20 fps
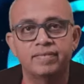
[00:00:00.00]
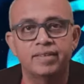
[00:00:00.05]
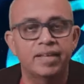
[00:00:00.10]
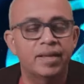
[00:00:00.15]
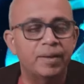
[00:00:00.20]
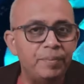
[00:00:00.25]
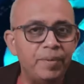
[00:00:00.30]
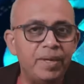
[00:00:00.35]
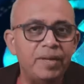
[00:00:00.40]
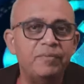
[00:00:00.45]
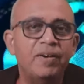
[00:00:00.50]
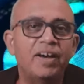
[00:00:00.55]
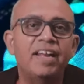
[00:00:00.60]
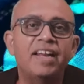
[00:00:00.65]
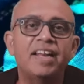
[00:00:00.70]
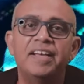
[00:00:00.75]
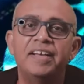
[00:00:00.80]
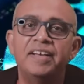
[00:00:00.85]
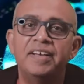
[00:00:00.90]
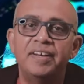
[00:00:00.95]
Meanwhile,
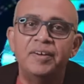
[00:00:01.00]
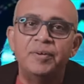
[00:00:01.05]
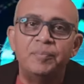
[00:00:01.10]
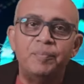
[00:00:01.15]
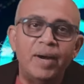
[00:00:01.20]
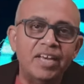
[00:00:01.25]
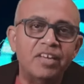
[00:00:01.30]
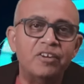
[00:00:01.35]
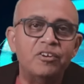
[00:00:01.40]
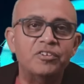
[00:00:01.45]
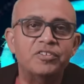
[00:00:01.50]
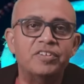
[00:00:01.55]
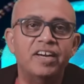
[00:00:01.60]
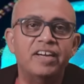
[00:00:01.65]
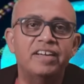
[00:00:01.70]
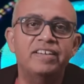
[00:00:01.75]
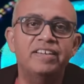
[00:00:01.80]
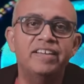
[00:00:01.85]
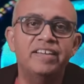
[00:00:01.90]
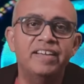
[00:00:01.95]

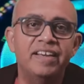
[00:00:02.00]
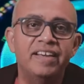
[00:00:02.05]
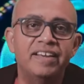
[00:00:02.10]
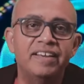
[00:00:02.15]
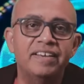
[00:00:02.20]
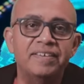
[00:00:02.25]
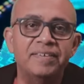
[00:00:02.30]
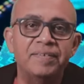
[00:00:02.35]
MicroStrategy Inc.,